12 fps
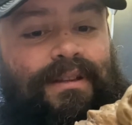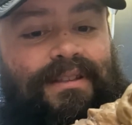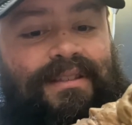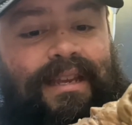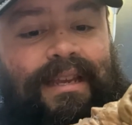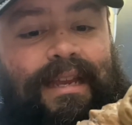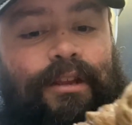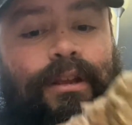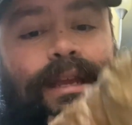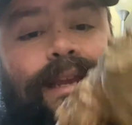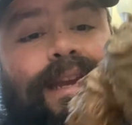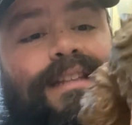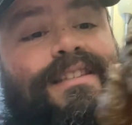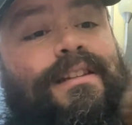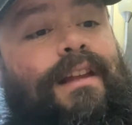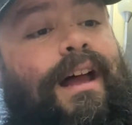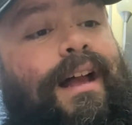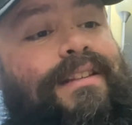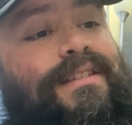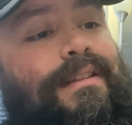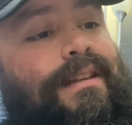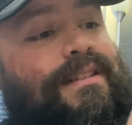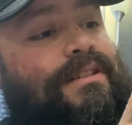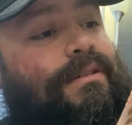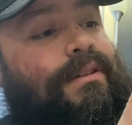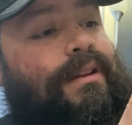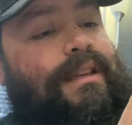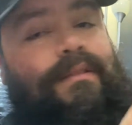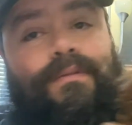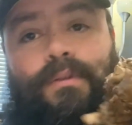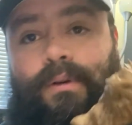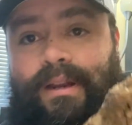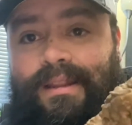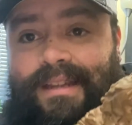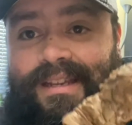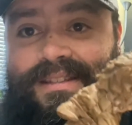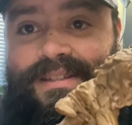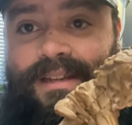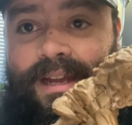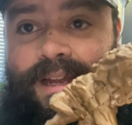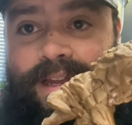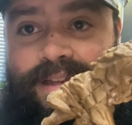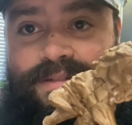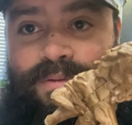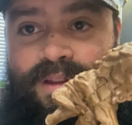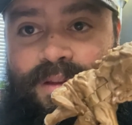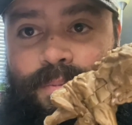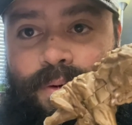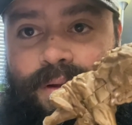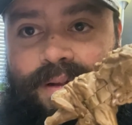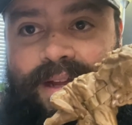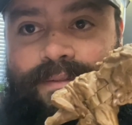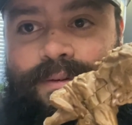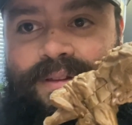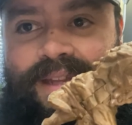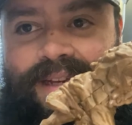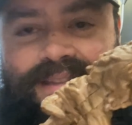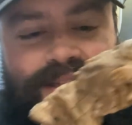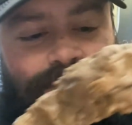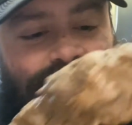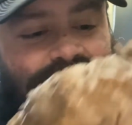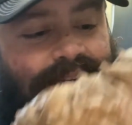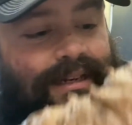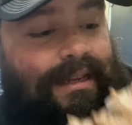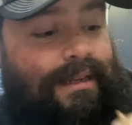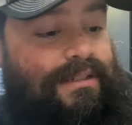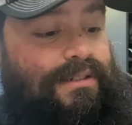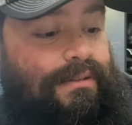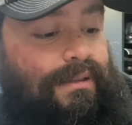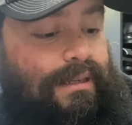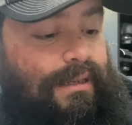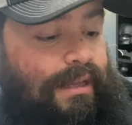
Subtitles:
Because, like, it gets lost unless you're looking for it. And this is one of the more clever things I've seen, actually.